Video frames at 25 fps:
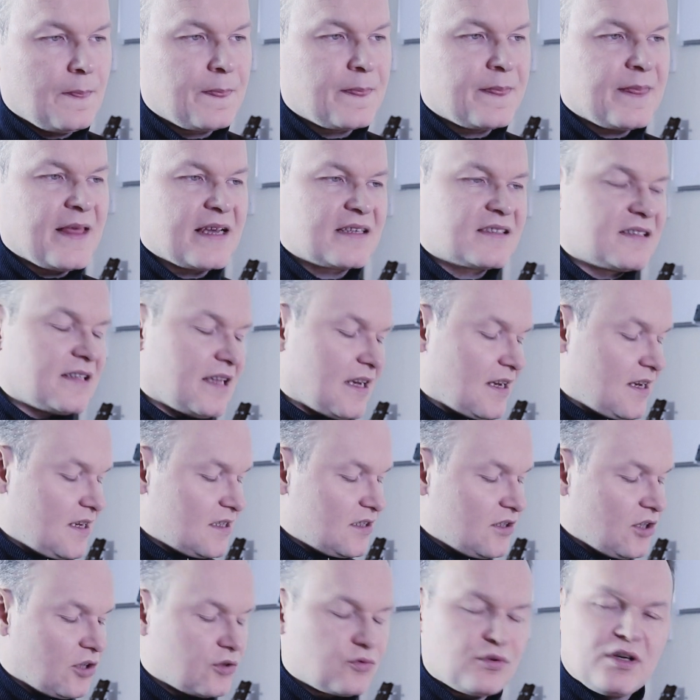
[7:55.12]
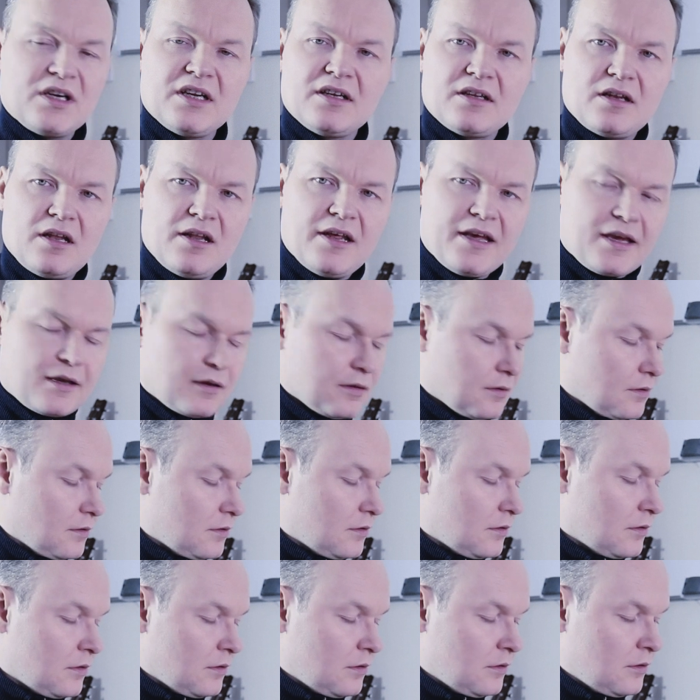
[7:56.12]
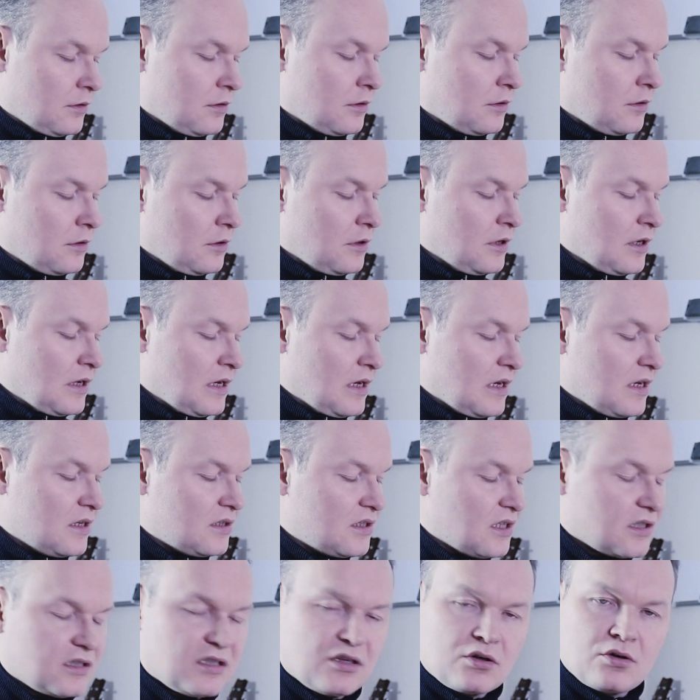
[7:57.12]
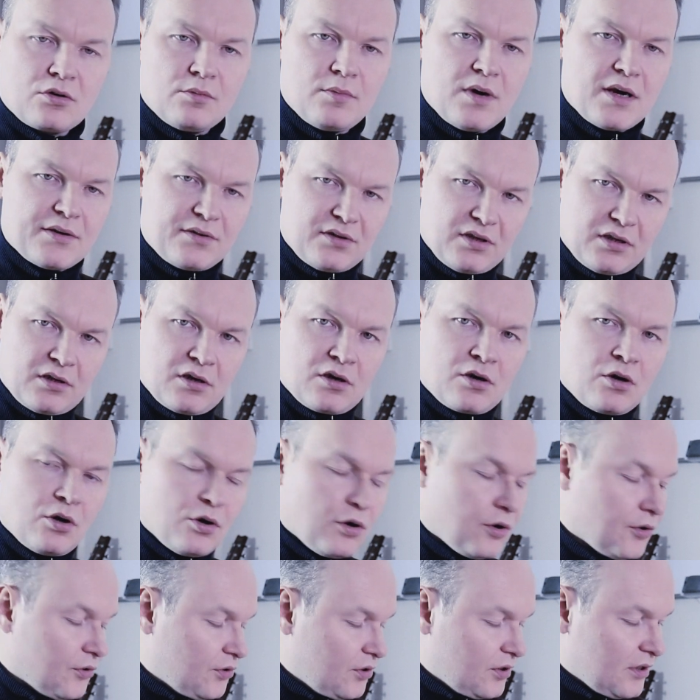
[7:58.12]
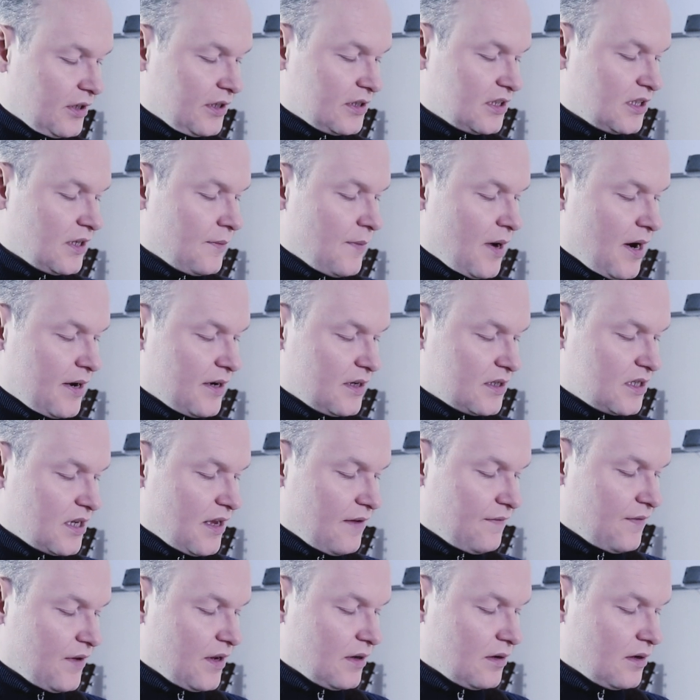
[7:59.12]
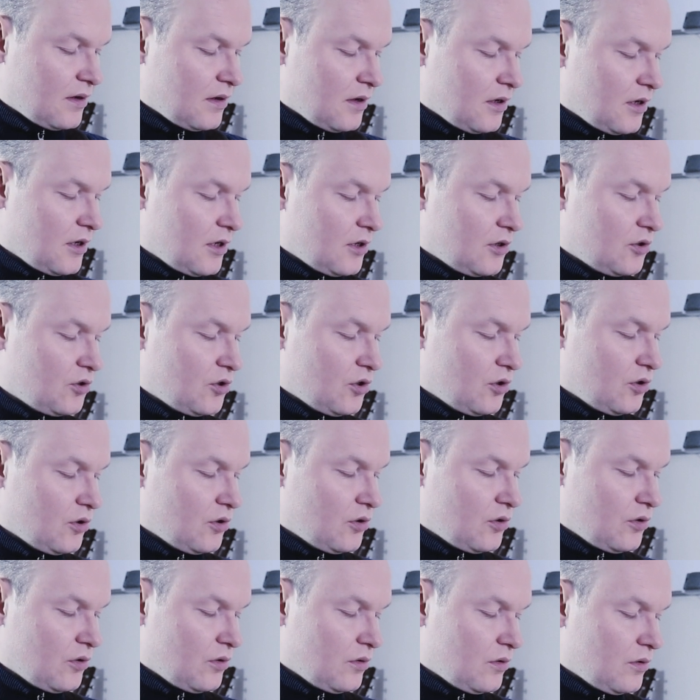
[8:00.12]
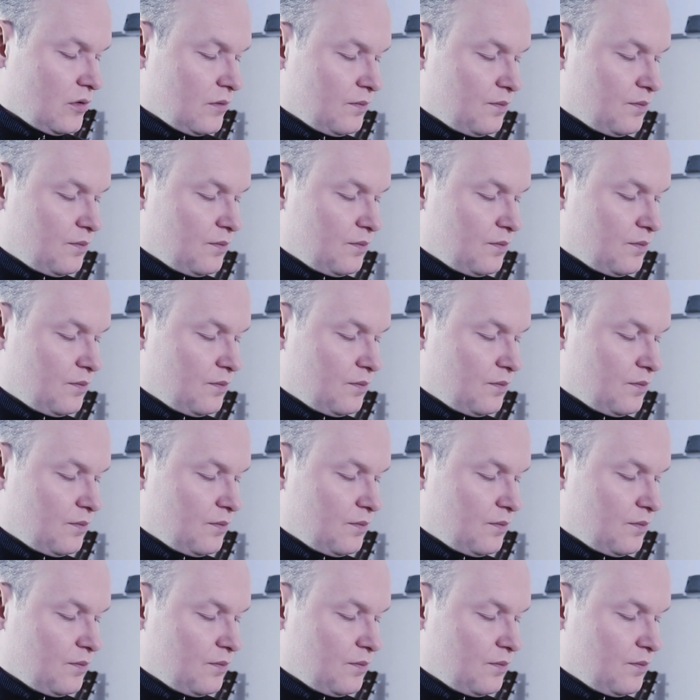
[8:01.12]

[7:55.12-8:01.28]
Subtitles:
Next lick is not really the lick. It's just a chromatic chord, C minor 7 to